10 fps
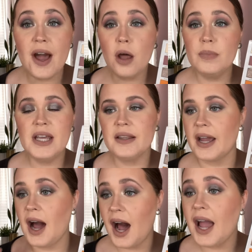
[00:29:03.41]
on me.
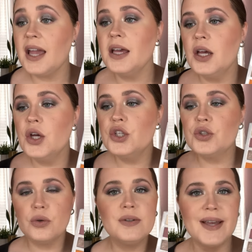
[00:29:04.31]
Like I
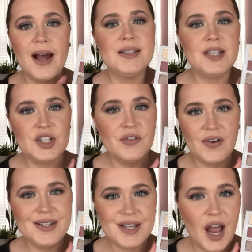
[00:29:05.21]
truly had such a
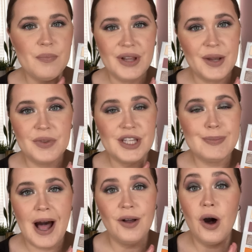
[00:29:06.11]
fun time playing with this
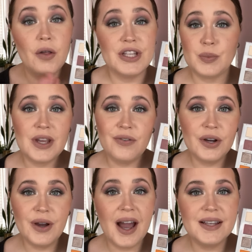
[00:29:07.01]
palette all this week for
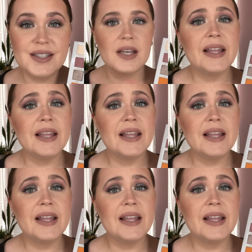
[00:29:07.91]
you guys.